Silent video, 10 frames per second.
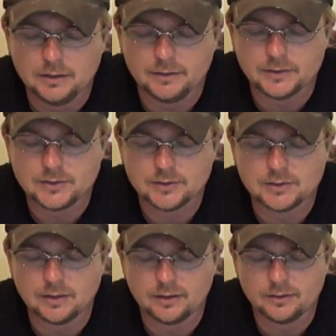This is
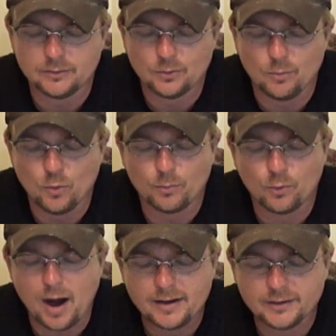a more
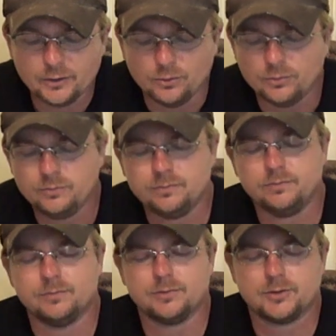practical
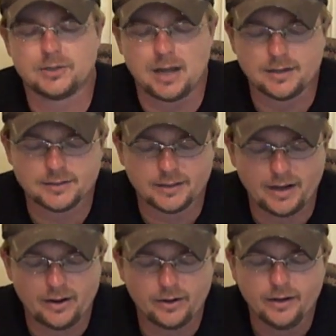size to
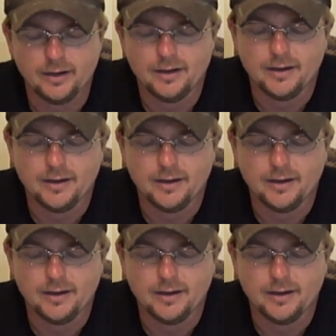carry.